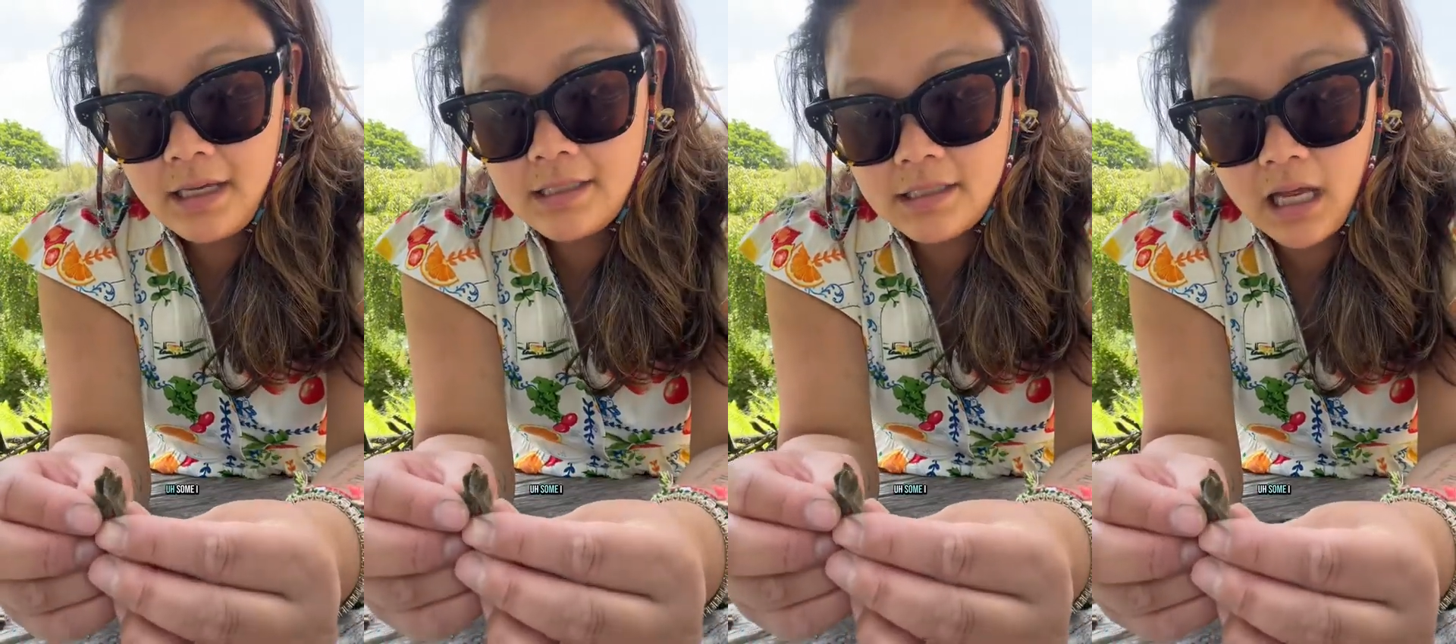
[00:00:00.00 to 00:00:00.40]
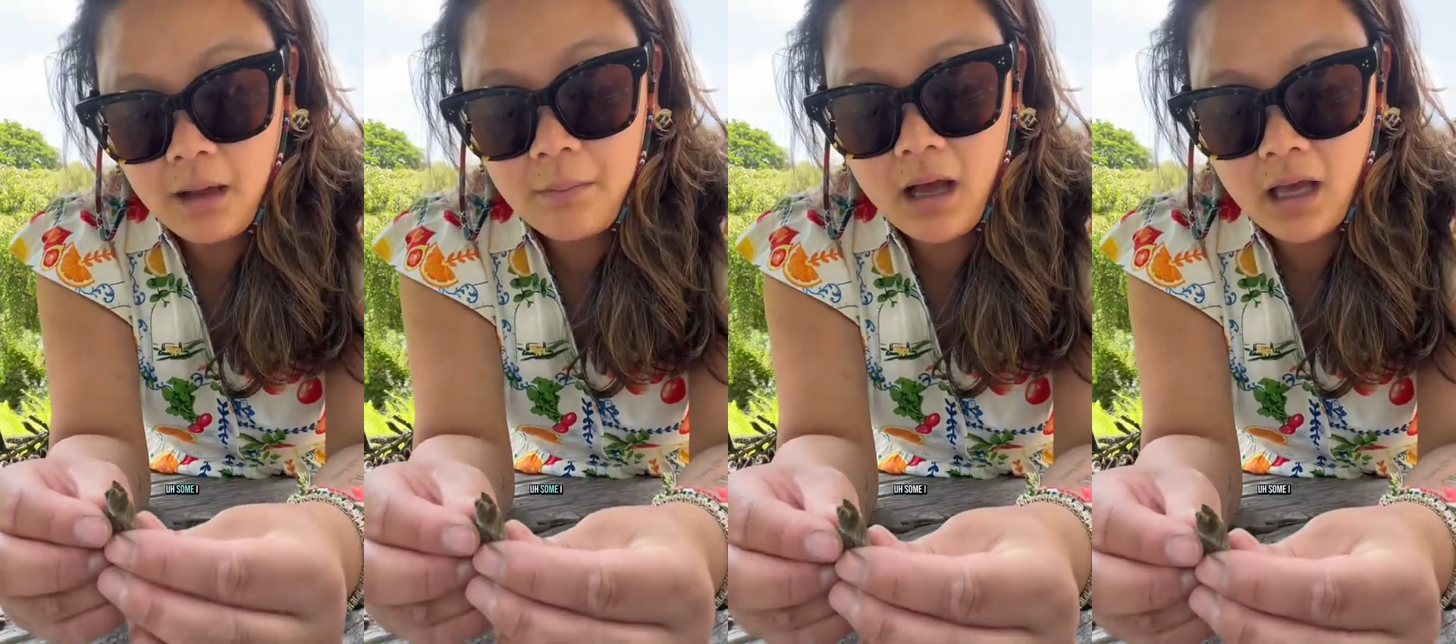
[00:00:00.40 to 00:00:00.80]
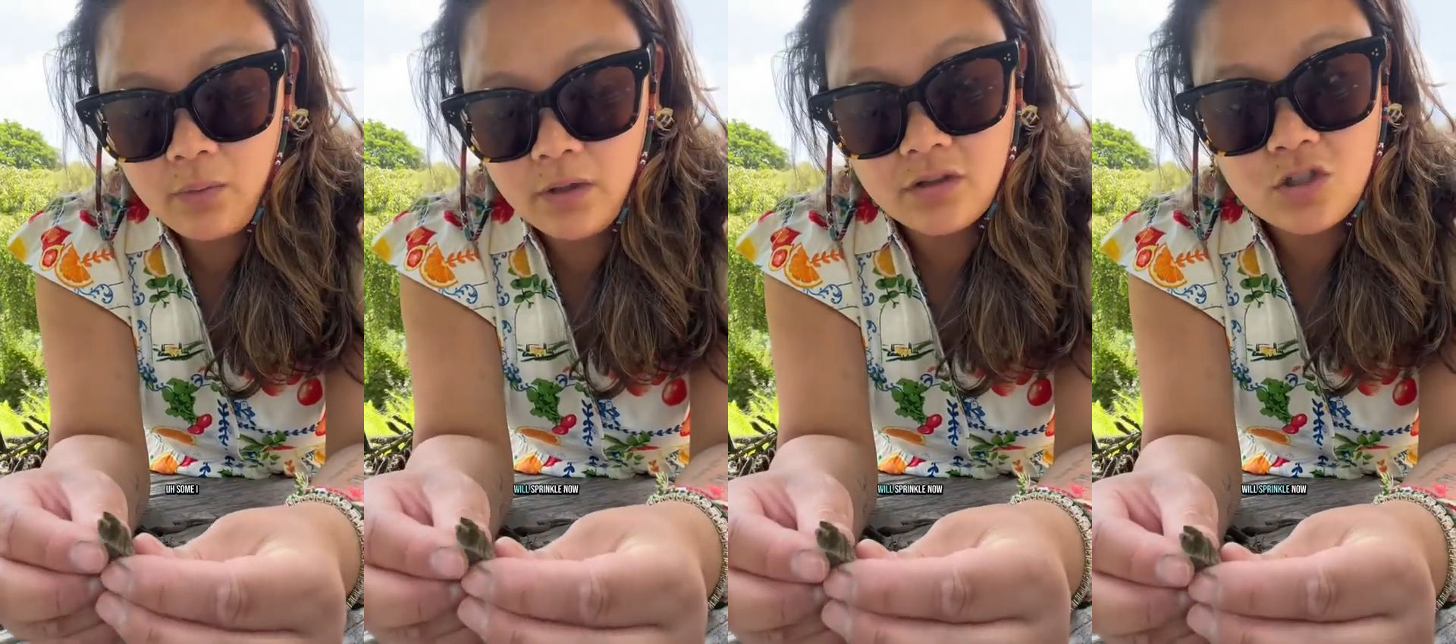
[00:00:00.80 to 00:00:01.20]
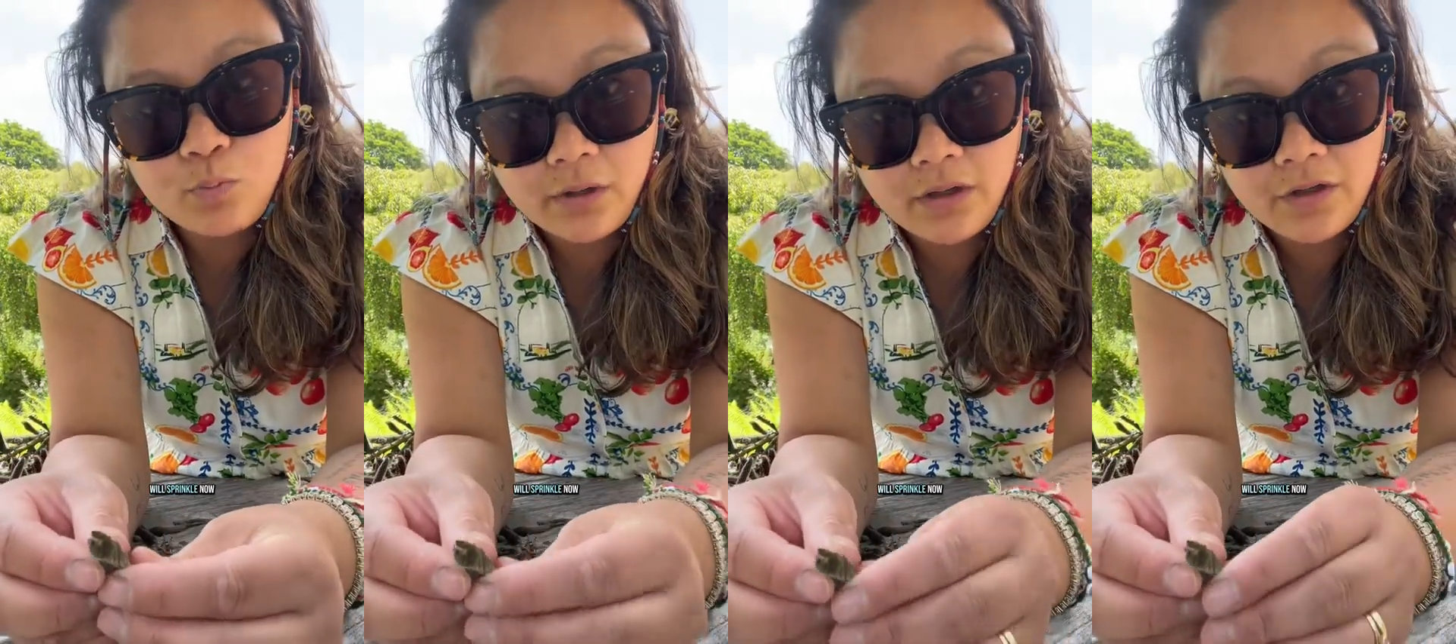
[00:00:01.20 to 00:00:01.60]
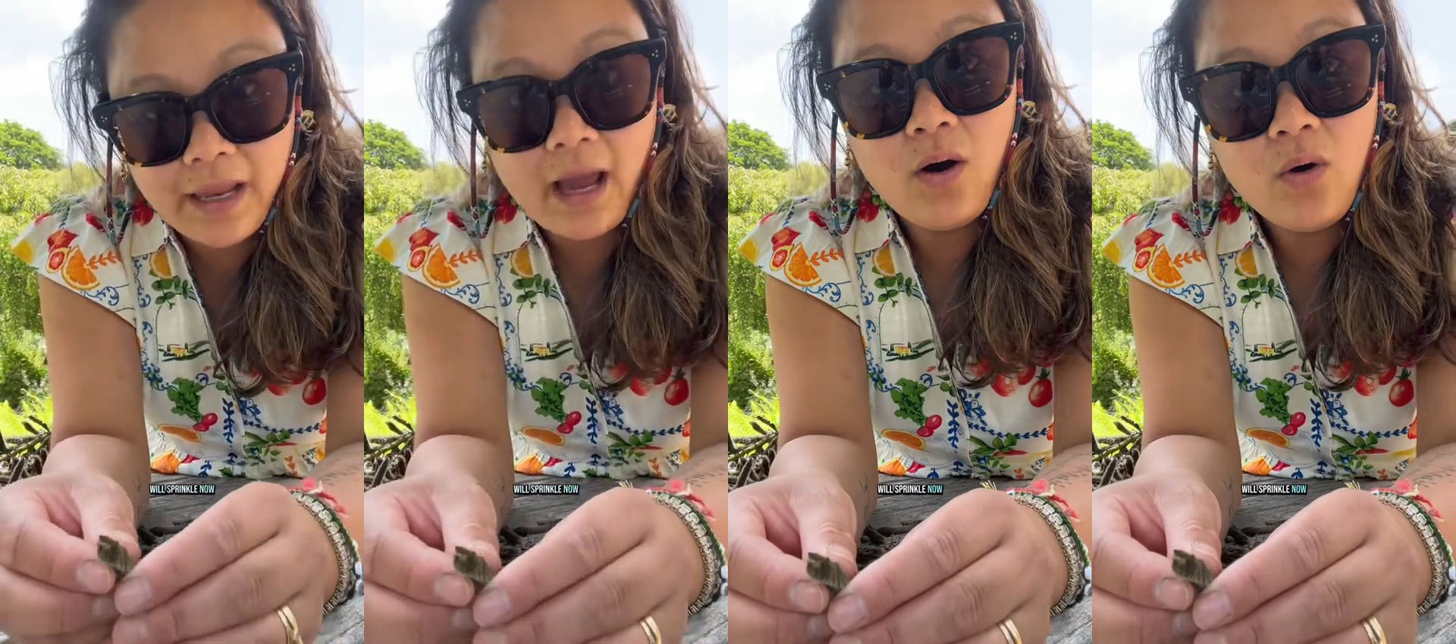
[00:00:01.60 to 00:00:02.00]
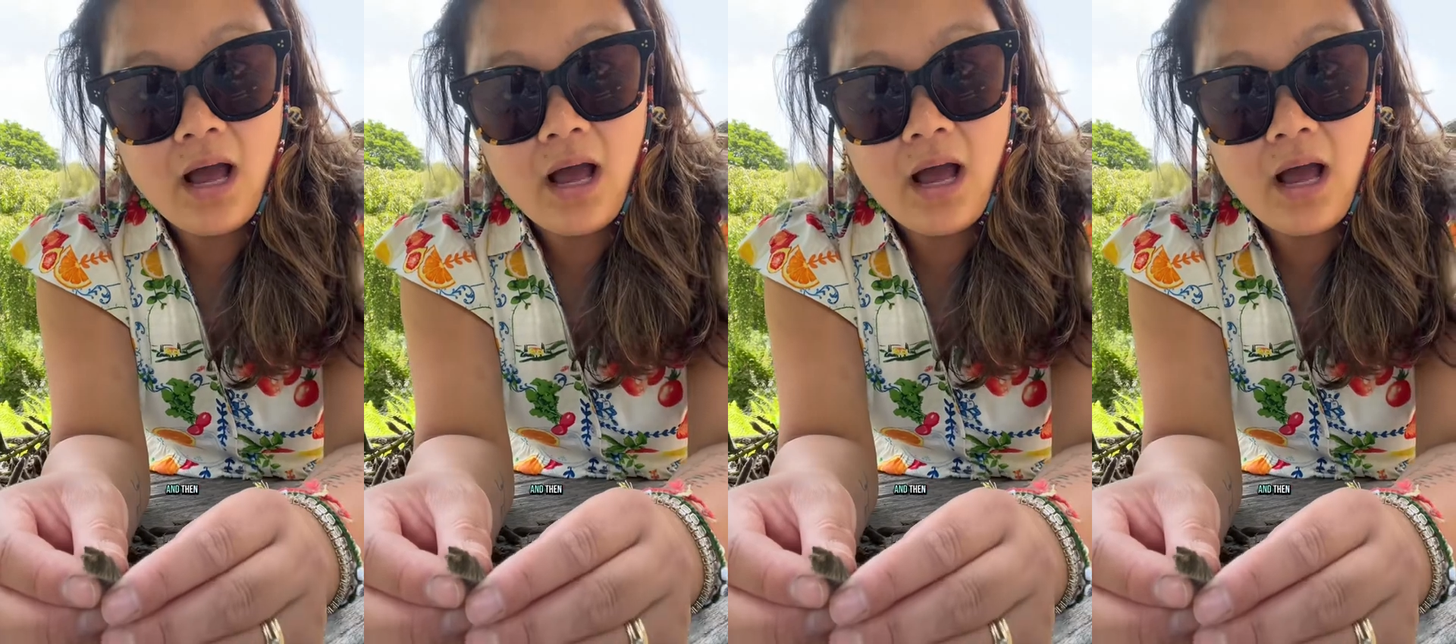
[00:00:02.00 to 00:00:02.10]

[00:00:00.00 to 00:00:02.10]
Some I will sprinkle now,